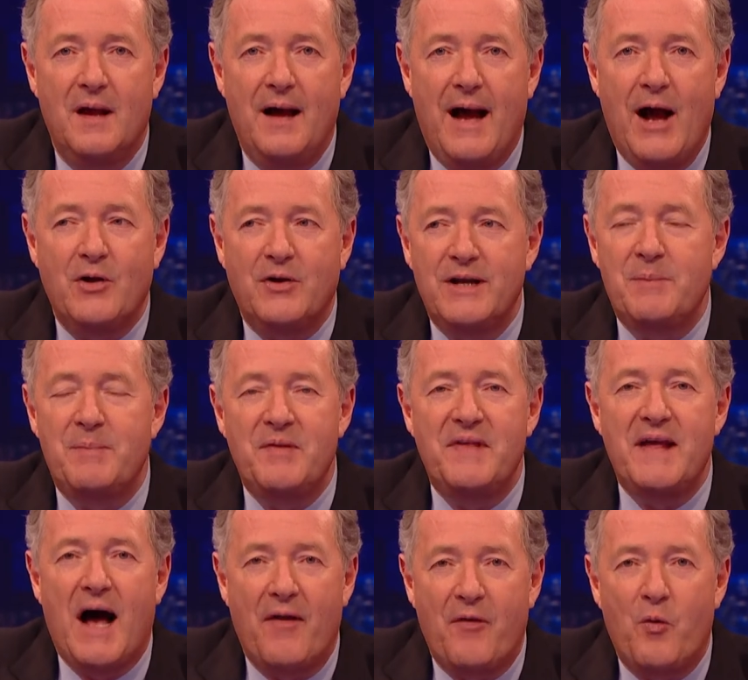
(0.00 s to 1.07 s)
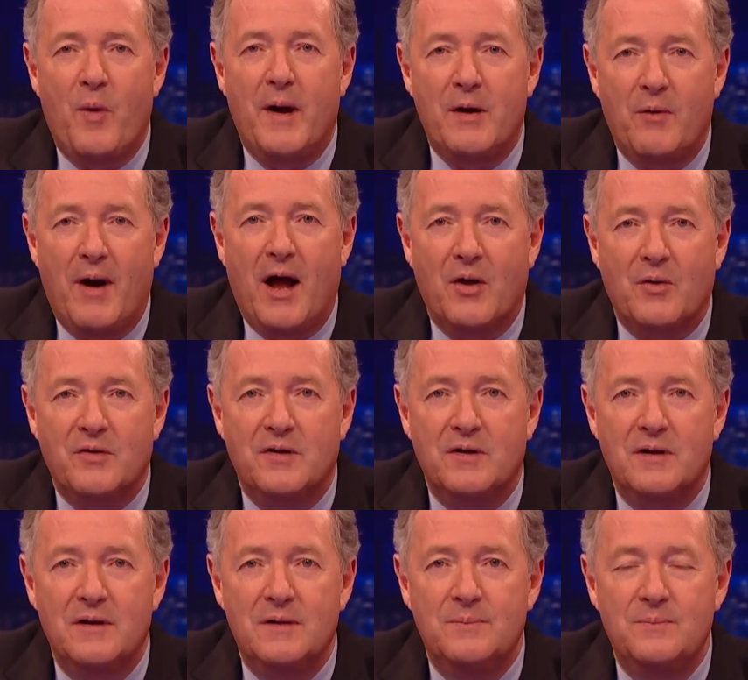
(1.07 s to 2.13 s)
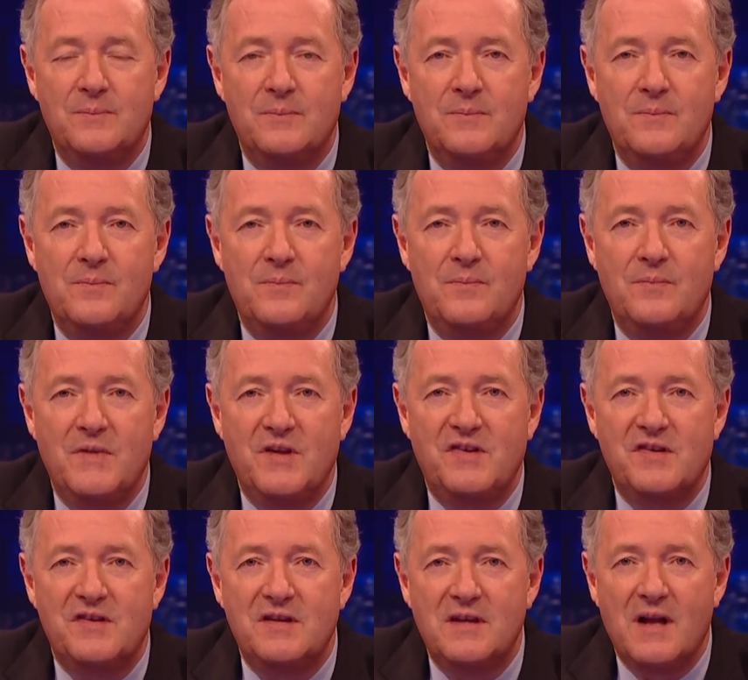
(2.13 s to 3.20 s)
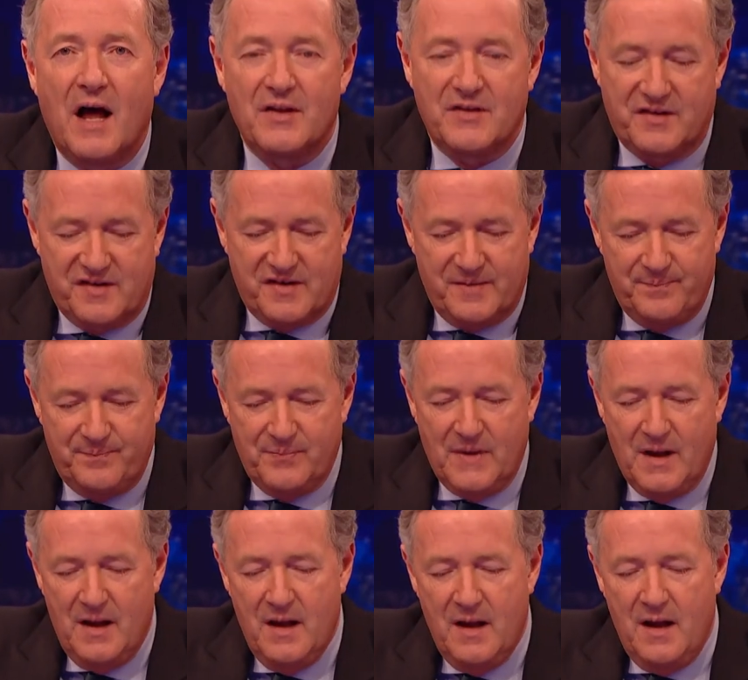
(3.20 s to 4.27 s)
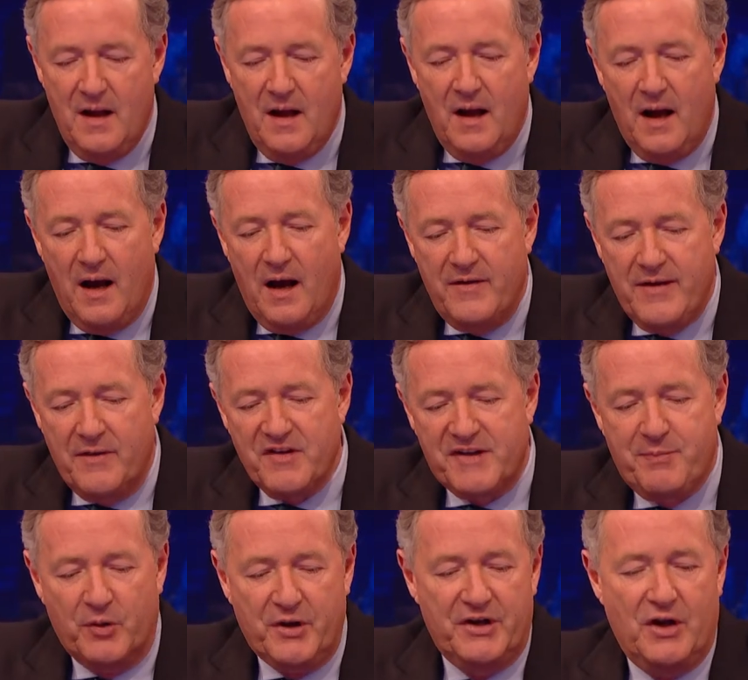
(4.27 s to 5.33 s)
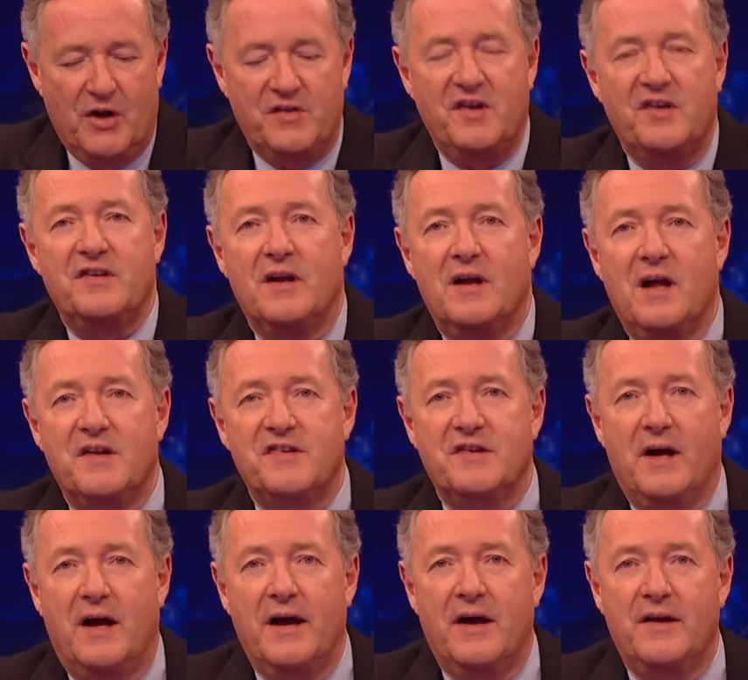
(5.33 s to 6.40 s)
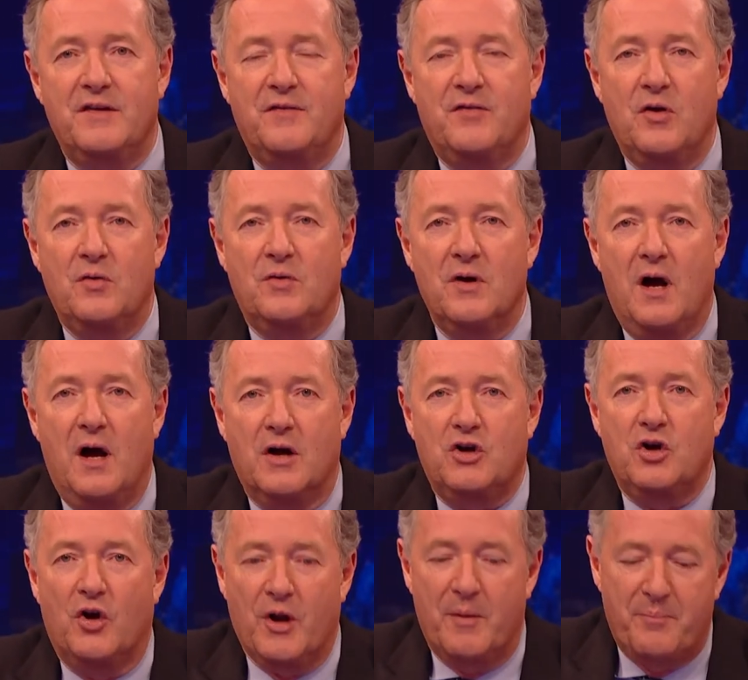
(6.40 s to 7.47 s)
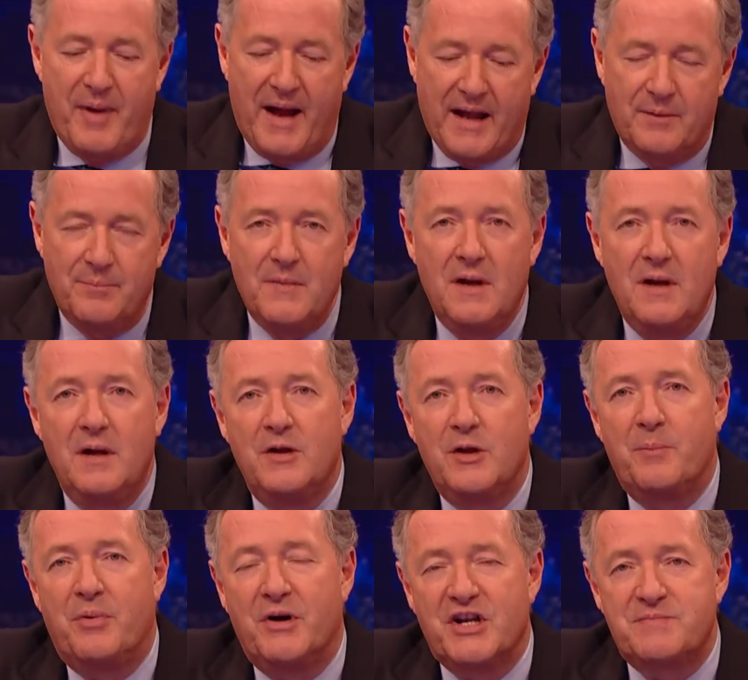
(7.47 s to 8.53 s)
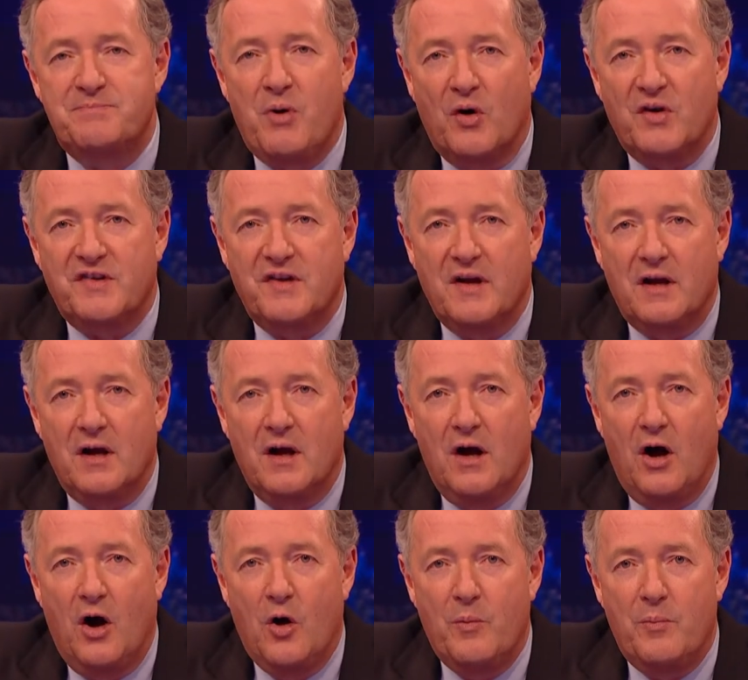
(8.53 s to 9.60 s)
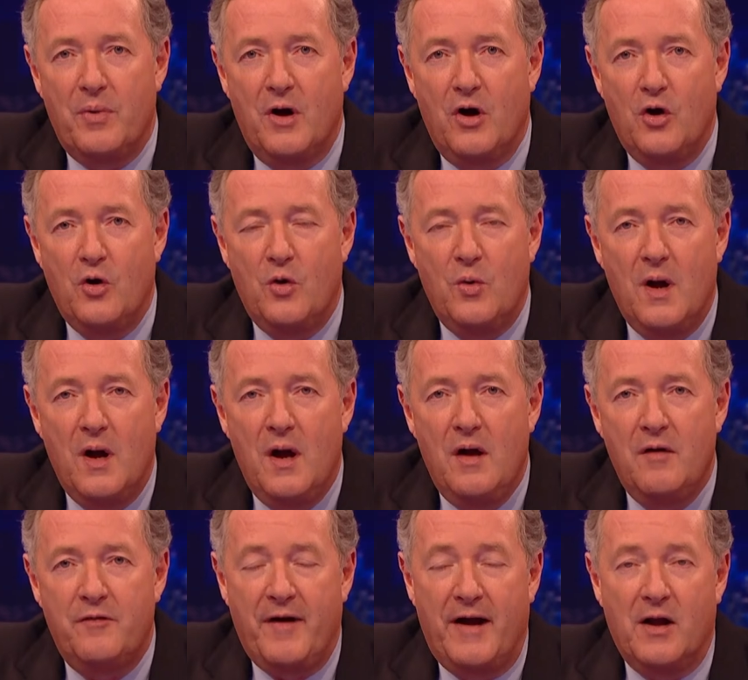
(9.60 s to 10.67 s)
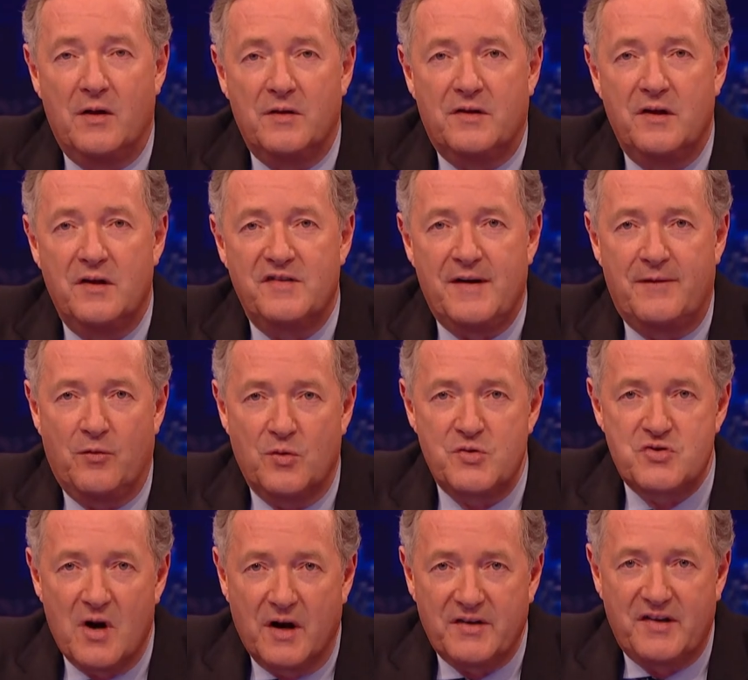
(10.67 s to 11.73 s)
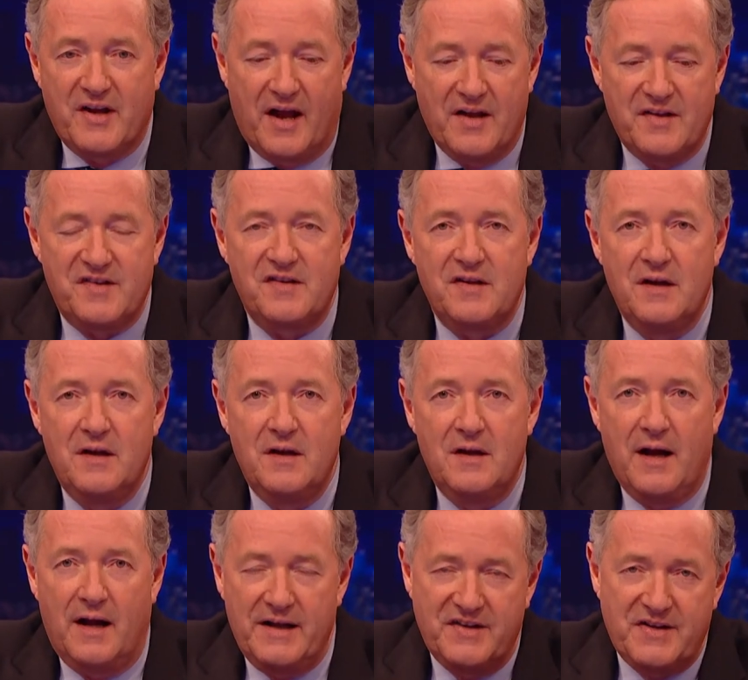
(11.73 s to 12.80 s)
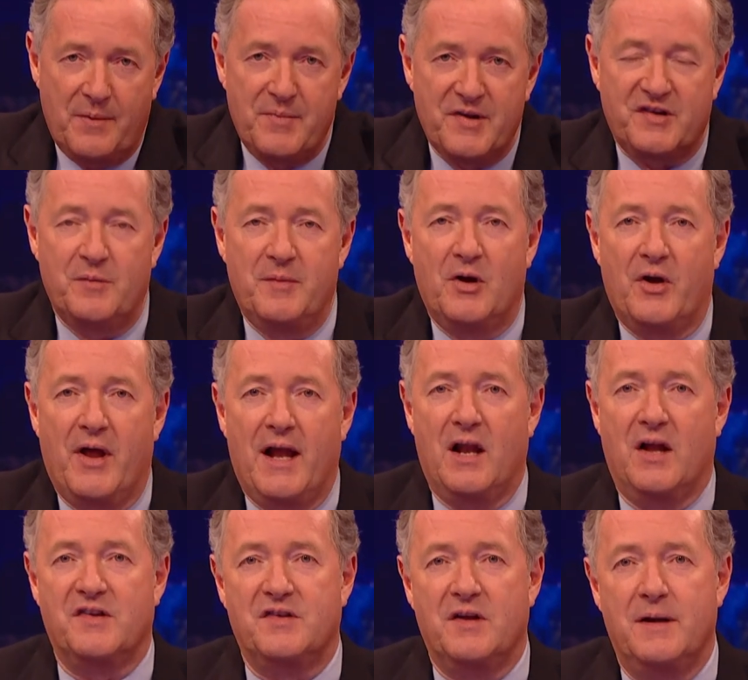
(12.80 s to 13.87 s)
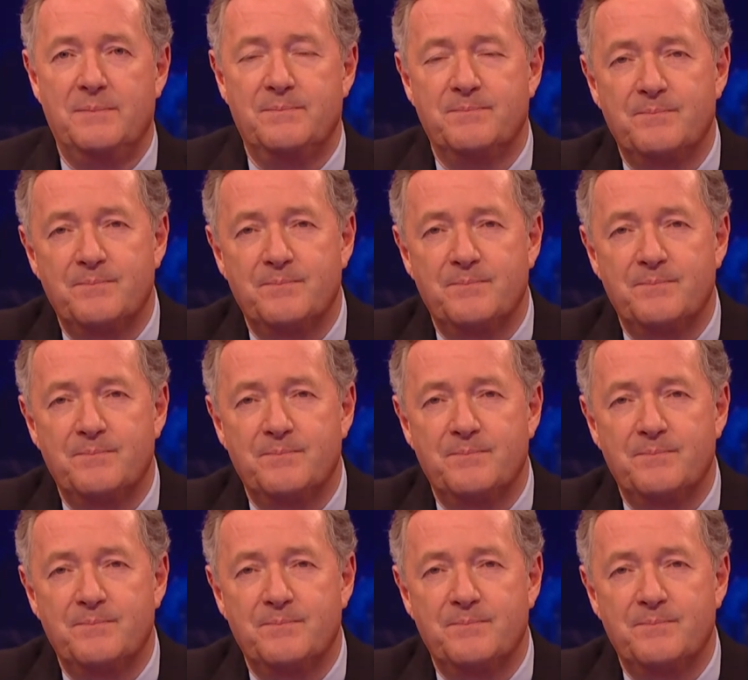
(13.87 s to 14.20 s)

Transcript: How can it be the other way around? This is nuts. The other sporting news is that last night I interviewed Conor Benn, the British boxing hope, who failed several drug tests. And he said this to me on air last night.